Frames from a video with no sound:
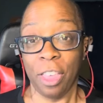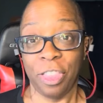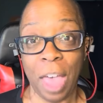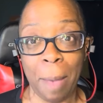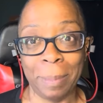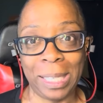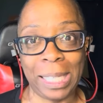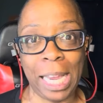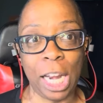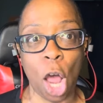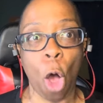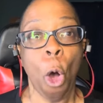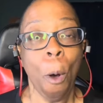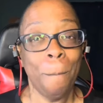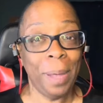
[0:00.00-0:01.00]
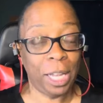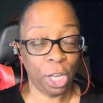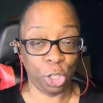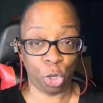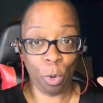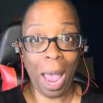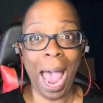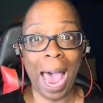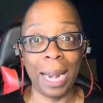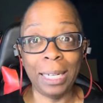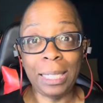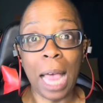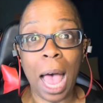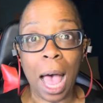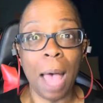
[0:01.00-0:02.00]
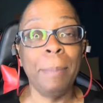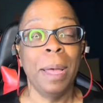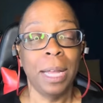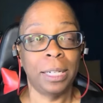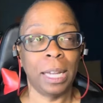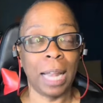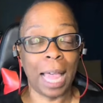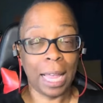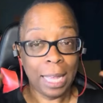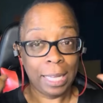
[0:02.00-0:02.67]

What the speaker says: that mosquito because you had a time to like